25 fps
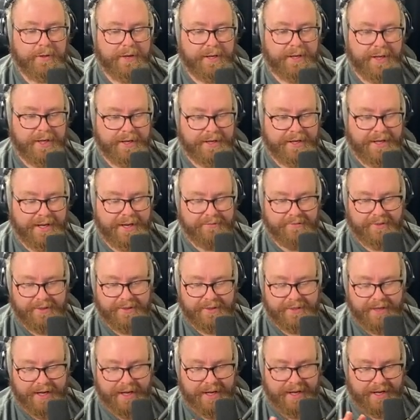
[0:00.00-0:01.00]
And
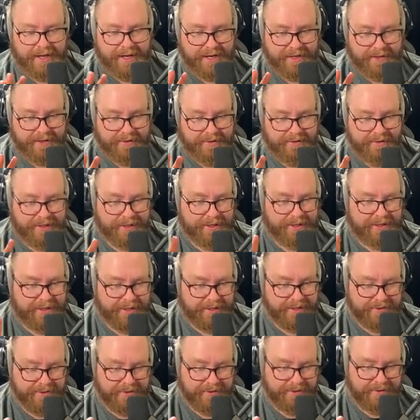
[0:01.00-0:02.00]
I had
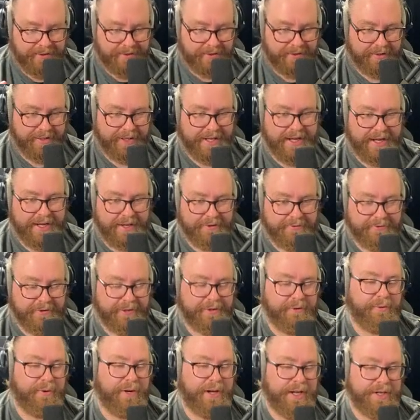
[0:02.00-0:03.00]
neglected life
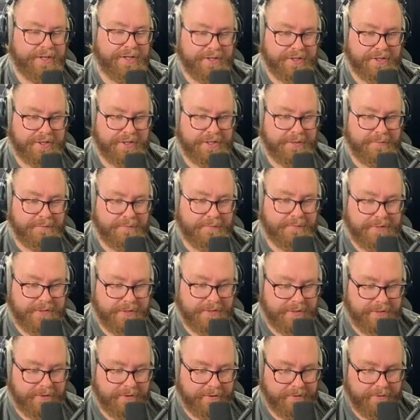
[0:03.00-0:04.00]
and
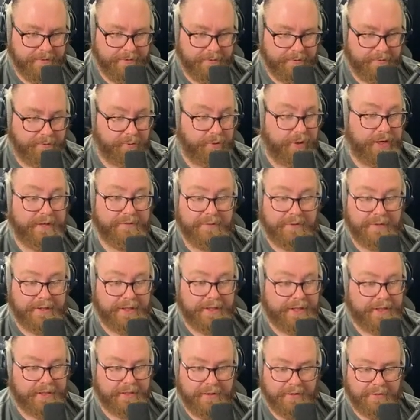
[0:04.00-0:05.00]
relationships forever.
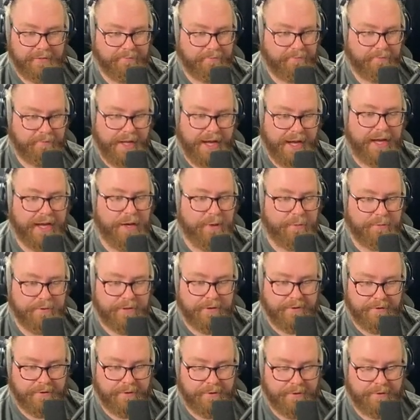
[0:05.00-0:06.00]
Like, I don't
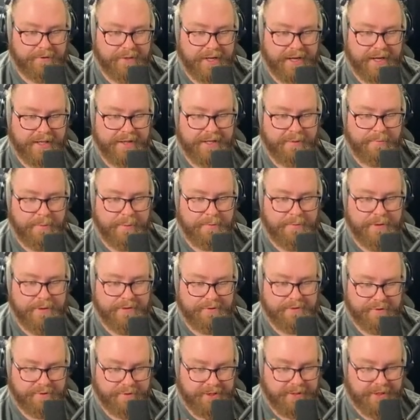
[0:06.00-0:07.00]
deserve that. I'm a piece
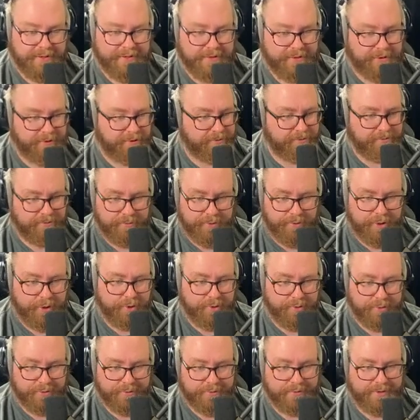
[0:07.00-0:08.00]
of shit. So
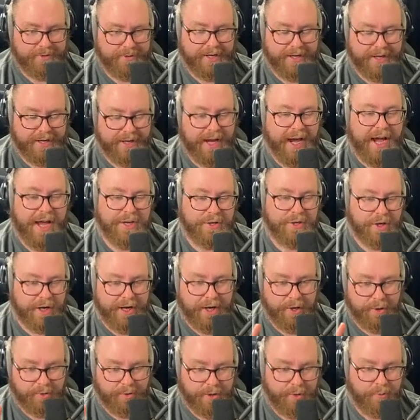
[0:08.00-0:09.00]
no,
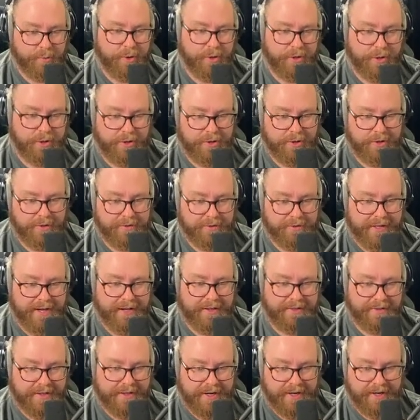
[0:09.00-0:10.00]
I only work.
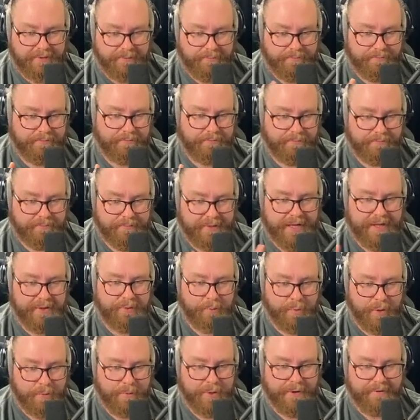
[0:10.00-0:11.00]
That's
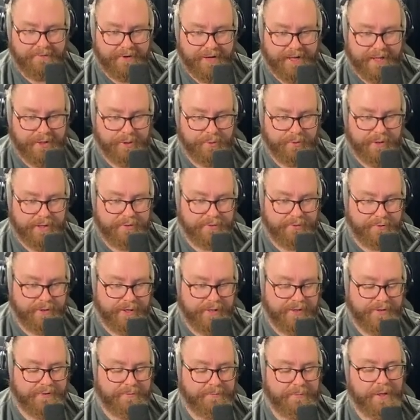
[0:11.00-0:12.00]
where my value is,
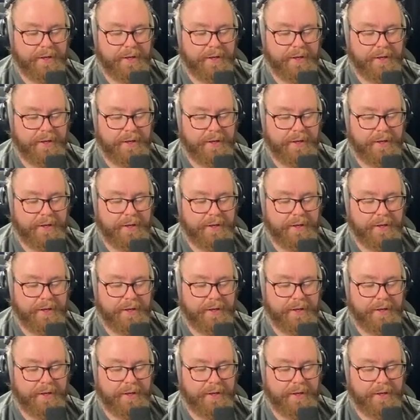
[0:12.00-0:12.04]
right?